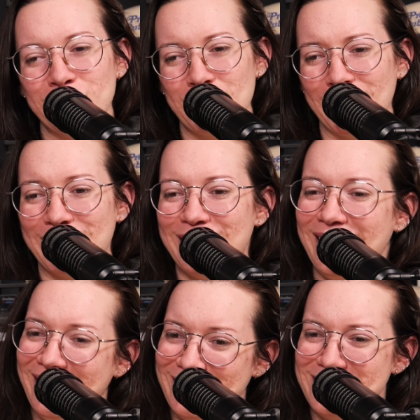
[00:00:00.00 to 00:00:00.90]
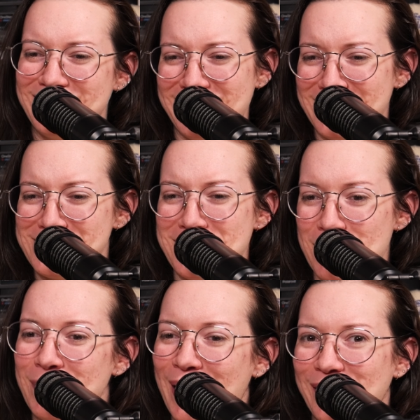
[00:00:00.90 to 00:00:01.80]
rebellion and
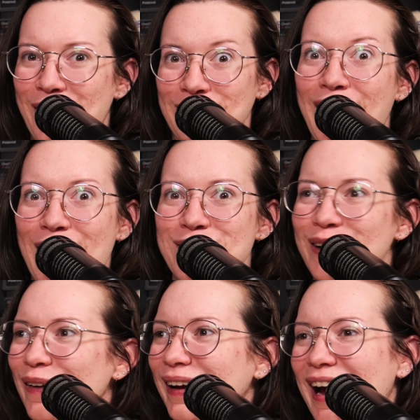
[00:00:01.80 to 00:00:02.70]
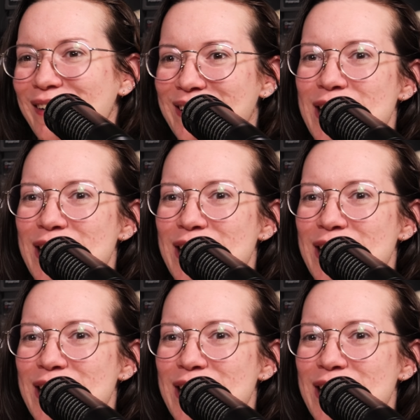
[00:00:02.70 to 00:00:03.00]
Empire alive. You know, like, how do you